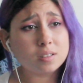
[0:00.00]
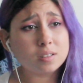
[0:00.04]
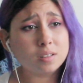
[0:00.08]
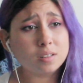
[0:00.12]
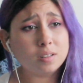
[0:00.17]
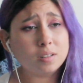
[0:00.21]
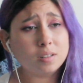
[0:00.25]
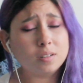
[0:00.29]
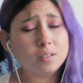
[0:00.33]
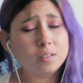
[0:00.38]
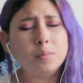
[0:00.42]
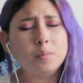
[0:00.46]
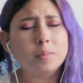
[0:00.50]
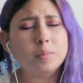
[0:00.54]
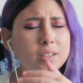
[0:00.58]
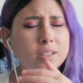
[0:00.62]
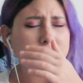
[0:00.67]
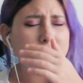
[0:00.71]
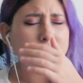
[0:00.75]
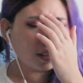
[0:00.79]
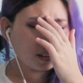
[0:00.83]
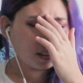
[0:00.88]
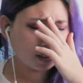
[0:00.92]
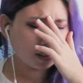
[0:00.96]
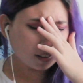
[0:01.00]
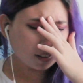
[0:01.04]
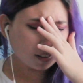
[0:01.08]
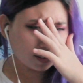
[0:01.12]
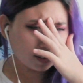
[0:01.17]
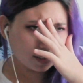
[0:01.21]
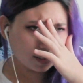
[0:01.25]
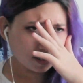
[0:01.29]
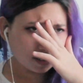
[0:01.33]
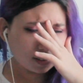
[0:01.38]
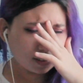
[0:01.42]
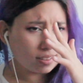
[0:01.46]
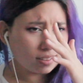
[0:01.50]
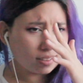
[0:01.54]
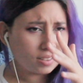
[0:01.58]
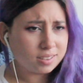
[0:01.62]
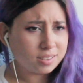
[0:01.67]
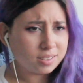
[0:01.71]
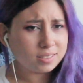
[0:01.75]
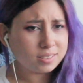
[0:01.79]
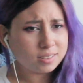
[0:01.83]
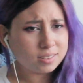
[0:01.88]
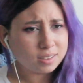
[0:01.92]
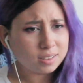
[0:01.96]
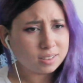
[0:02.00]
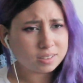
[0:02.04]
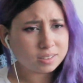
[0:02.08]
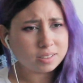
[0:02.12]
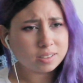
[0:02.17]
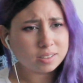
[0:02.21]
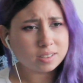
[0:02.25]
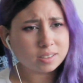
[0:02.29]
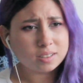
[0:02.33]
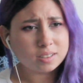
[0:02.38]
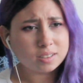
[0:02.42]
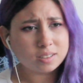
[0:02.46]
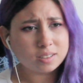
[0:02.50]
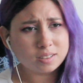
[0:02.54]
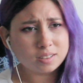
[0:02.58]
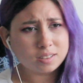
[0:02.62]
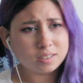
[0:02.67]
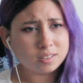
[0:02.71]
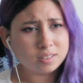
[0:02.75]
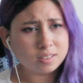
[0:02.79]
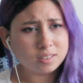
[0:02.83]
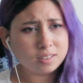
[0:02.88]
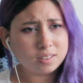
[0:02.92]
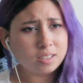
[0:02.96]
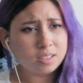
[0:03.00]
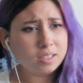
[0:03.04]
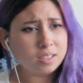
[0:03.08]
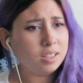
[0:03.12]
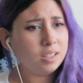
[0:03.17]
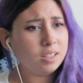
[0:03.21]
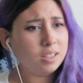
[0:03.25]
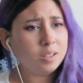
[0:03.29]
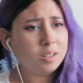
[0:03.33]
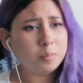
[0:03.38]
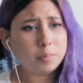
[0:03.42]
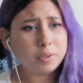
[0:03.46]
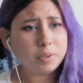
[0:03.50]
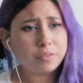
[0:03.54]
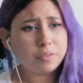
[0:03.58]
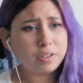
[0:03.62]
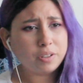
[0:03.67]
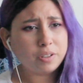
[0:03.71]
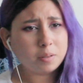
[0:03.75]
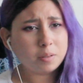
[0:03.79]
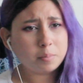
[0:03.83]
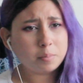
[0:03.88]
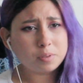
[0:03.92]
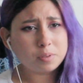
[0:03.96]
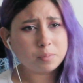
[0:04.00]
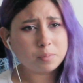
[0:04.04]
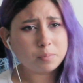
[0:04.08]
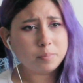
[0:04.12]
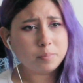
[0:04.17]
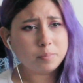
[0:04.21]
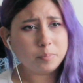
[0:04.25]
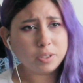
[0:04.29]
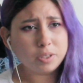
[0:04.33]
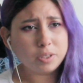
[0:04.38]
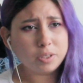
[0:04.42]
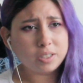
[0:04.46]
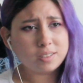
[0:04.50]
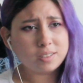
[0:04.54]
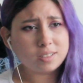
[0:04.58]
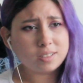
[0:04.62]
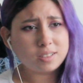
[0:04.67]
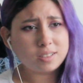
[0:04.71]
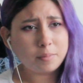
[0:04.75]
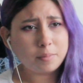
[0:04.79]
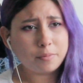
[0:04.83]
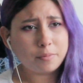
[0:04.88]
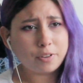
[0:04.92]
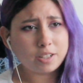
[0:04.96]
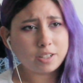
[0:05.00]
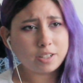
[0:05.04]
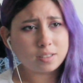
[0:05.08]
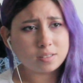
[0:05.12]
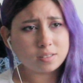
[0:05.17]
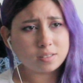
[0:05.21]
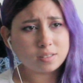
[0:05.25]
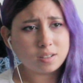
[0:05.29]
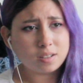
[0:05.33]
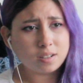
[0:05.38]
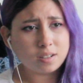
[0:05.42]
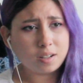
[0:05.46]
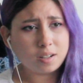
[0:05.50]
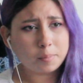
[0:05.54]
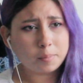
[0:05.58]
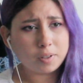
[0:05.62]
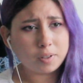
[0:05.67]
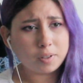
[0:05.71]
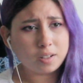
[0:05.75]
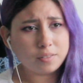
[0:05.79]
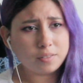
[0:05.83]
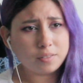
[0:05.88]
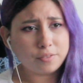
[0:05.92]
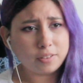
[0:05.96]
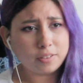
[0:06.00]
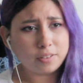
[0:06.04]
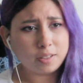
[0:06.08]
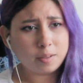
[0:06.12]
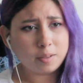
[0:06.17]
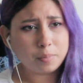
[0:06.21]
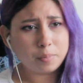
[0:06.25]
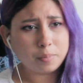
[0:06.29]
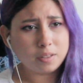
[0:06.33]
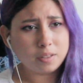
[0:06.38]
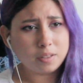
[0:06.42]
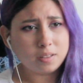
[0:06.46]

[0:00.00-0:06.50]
love... Oh my god. Doctor. But if he keeps putting the same fucking song, I'm gonna flip.